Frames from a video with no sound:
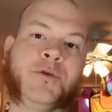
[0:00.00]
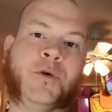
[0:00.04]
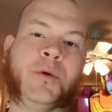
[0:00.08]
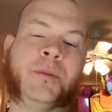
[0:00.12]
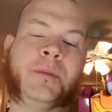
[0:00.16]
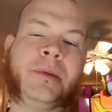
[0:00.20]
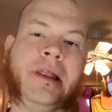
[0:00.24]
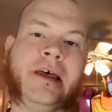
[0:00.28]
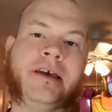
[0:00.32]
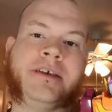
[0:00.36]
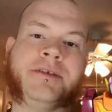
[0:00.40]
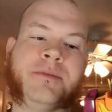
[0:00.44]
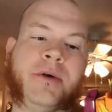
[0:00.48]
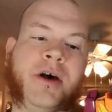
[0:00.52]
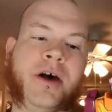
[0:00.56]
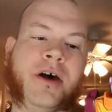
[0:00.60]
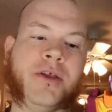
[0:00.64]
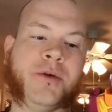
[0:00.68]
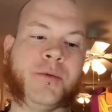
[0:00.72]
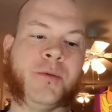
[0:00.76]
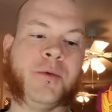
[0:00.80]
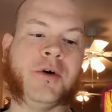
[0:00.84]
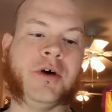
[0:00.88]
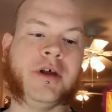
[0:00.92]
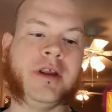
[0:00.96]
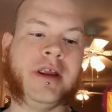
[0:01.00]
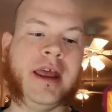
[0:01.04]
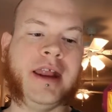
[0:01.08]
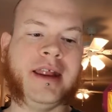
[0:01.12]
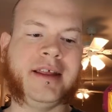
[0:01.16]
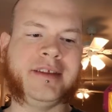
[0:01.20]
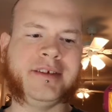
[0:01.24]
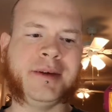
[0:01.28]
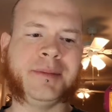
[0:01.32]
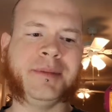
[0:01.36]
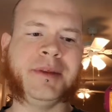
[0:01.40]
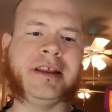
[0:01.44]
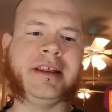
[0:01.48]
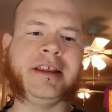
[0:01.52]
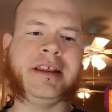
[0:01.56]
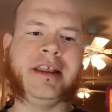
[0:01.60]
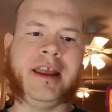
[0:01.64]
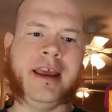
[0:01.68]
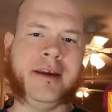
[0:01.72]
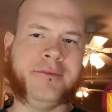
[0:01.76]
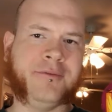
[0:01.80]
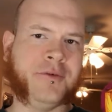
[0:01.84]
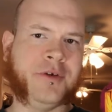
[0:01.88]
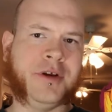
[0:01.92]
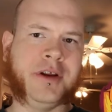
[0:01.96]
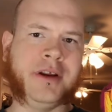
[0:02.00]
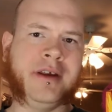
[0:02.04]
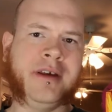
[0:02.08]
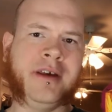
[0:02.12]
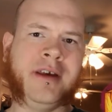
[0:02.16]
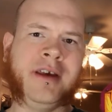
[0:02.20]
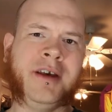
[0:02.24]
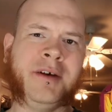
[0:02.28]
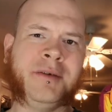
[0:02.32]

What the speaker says: to replace my other one, and it's something different,